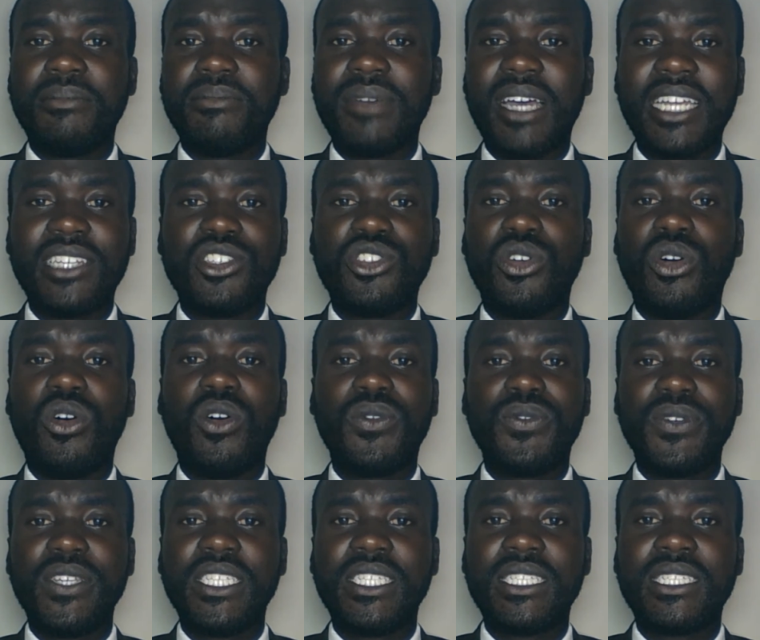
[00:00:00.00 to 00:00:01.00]
at your
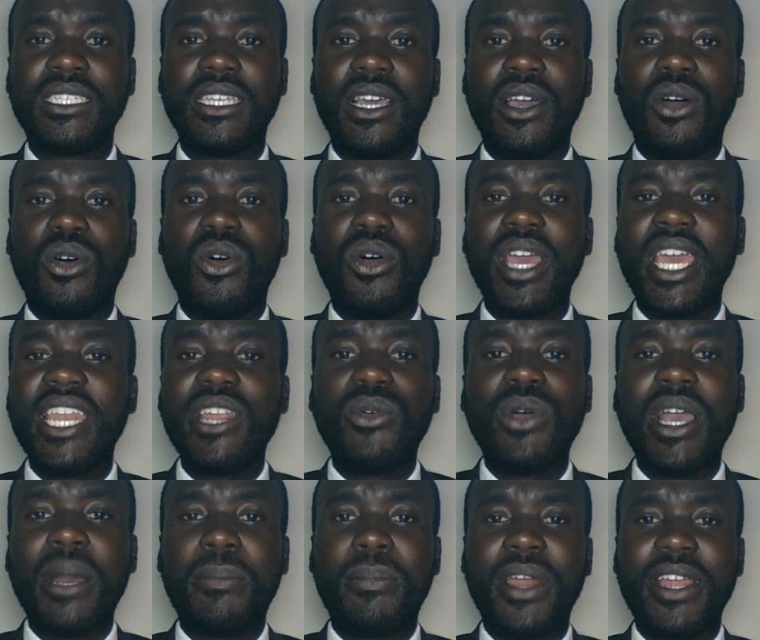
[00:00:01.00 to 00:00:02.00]
office, or
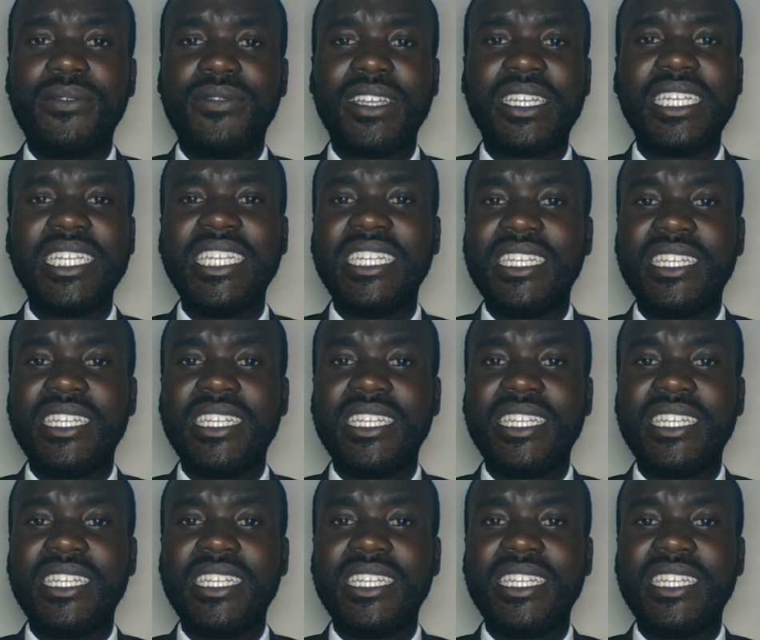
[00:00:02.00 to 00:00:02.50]
anywhere privately in